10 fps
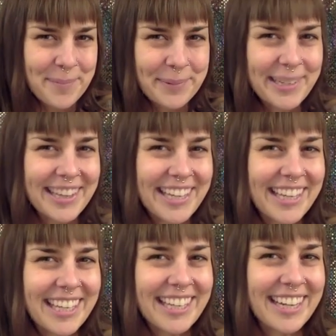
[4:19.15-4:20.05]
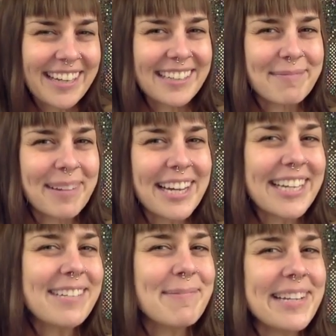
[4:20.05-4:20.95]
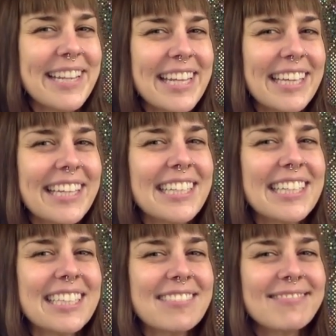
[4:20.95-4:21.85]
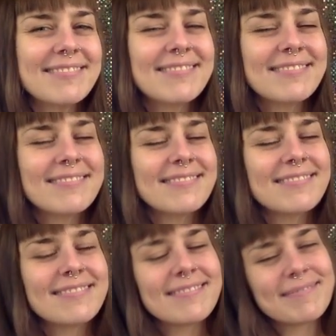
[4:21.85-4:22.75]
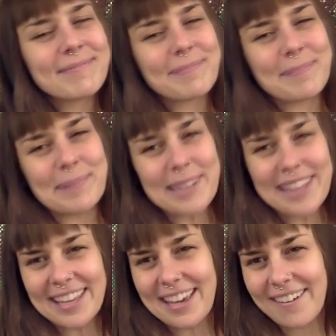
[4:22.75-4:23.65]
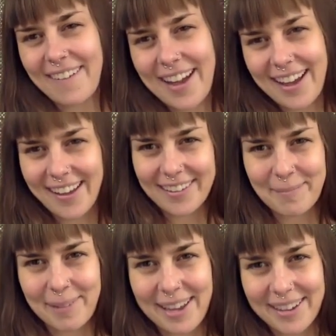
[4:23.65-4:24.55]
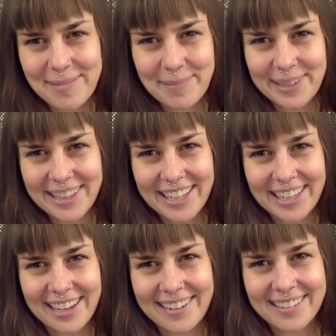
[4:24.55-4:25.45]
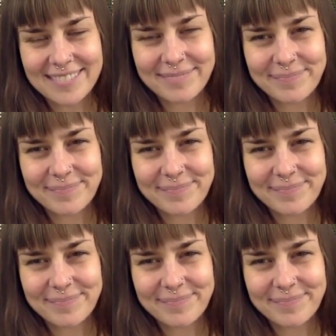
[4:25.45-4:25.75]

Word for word: Breathing in, I am God breathing in. Breathing out, I am God breathing out.